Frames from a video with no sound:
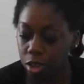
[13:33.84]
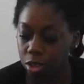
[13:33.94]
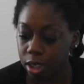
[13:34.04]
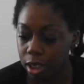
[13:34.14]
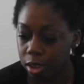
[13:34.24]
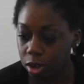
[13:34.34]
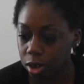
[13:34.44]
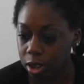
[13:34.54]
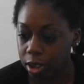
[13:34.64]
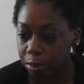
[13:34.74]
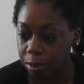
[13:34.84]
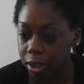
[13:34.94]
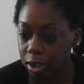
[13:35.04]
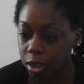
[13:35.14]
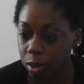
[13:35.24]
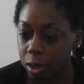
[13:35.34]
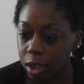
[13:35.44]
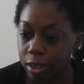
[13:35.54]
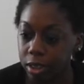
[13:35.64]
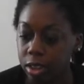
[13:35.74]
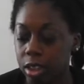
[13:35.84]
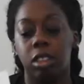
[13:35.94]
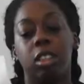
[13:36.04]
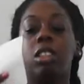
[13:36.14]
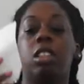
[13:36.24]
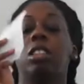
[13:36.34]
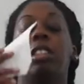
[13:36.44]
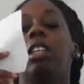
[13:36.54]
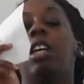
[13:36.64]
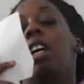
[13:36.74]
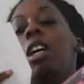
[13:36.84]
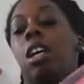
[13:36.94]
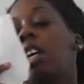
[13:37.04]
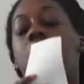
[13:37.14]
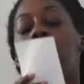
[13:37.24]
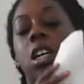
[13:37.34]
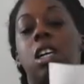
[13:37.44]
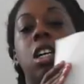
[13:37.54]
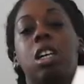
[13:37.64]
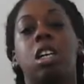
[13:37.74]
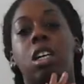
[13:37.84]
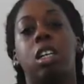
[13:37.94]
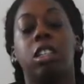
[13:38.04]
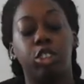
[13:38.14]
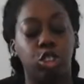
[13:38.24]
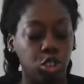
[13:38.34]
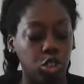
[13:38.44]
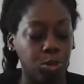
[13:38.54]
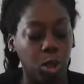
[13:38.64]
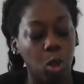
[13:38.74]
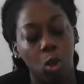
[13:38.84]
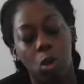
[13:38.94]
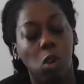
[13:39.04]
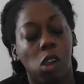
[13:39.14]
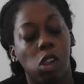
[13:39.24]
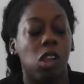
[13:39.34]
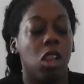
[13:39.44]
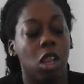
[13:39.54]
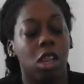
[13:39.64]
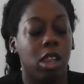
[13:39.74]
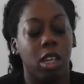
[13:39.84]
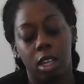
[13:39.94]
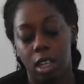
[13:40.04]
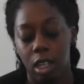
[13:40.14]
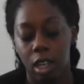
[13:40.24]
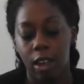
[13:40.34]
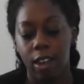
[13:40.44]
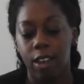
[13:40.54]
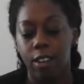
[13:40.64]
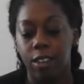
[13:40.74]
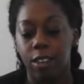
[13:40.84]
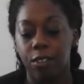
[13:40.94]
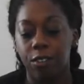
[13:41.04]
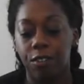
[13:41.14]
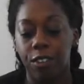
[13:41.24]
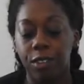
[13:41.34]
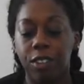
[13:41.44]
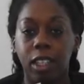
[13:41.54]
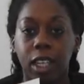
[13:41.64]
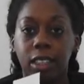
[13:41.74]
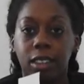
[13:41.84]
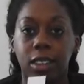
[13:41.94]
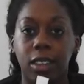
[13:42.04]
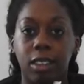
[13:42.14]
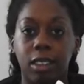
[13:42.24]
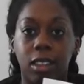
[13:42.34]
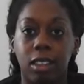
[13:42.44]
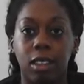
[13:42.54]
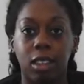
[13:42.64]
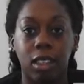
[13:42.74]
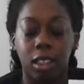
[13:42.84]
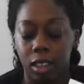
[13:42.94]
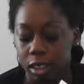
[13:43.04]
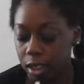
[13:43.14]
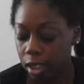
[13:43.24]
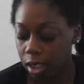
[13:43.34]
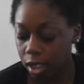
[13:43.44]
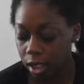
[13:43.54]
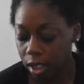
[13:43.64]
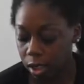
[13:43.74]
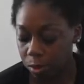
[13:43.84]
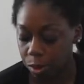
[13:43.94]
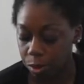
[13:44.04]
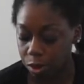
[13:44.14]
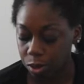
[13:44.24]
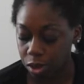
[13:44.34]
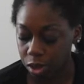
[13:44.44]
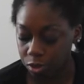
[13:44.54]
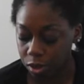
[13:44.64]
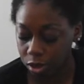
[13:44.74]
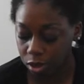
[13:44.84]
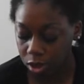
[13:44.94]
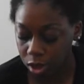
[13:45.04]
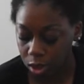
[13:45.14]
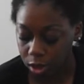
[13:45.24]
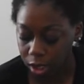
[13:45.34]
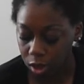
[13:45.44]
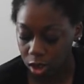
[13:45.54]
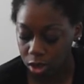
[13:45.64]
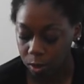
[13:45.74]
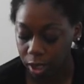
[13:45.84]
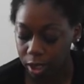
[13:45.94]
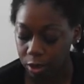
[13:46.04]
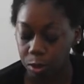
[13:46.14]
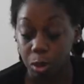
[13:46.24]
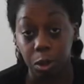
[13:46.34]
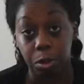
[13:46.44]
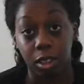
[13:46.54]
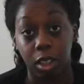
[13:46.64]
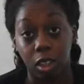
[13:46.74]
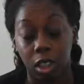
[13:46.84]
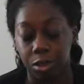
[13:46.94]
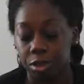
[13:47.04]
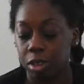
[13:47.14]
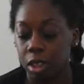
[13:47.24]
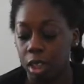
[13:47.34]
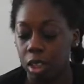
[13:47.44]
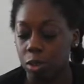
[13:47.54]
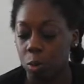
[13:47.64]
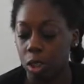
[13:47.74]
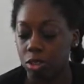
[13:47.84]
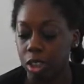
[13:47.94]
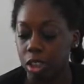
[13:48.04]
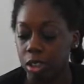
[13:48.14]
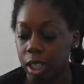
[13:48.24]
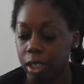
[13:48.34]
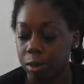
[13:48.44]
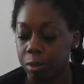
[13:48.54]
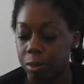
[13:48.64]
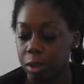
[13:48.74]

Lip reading: grand total at Michael's was $58.16 Canadian. And when we do the conversion, oh, I also had a 40% off one regular item